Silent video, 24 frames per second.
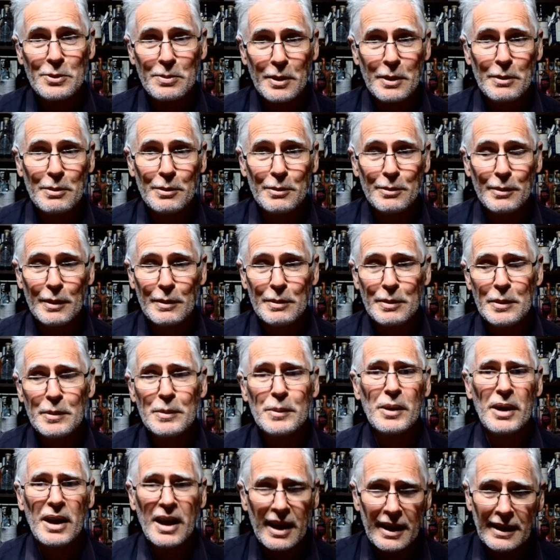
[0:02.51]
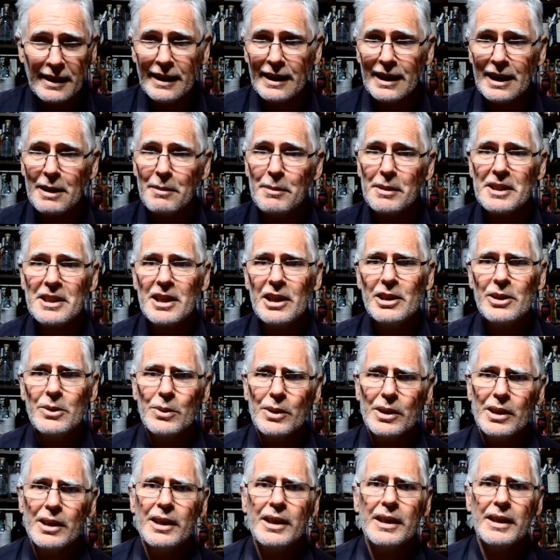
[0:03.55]
people my people. Now let me tell you a
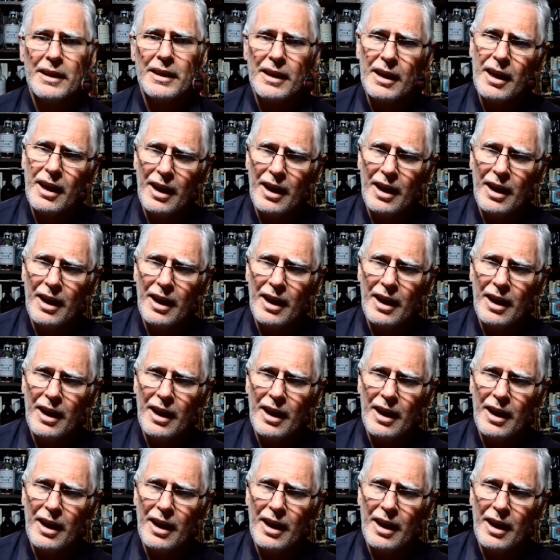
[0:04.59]
lie.